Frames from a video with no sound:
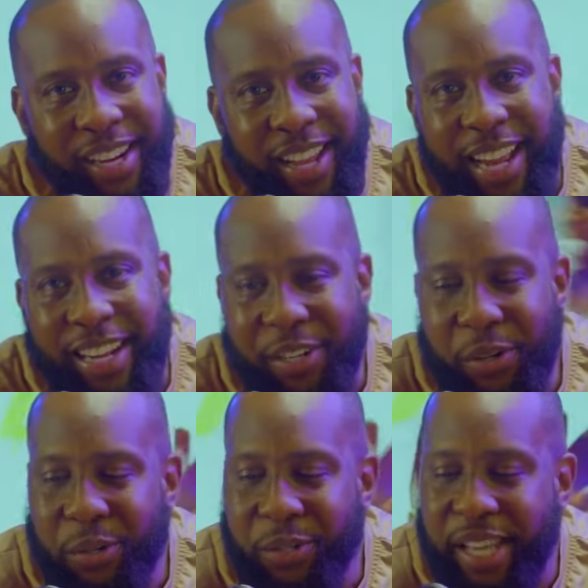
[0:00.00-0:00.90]
and
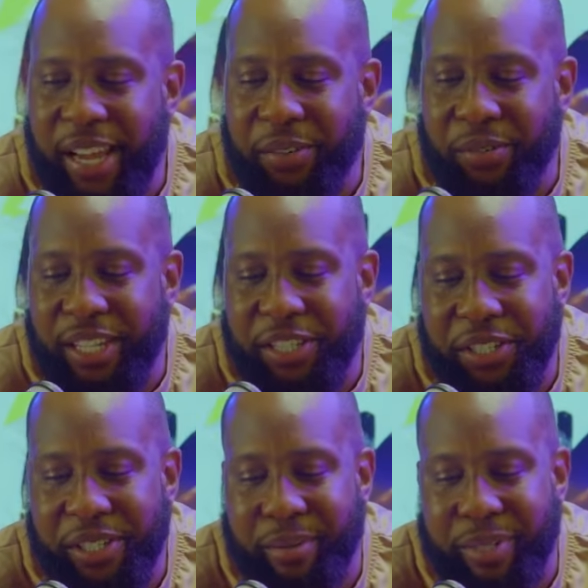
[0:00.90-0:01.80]
those kind of
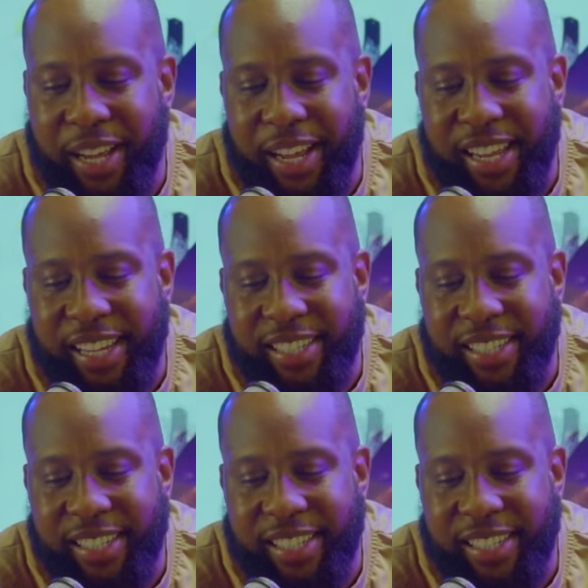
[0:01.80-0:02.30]
relationships are